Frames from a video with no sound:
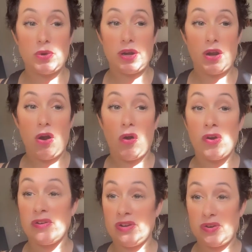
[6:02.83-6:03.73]
just working
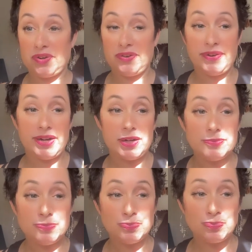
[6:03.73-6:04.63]
harder in your
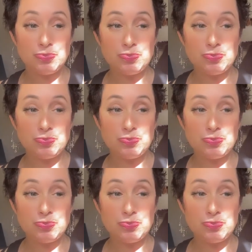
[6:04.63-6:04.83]
career.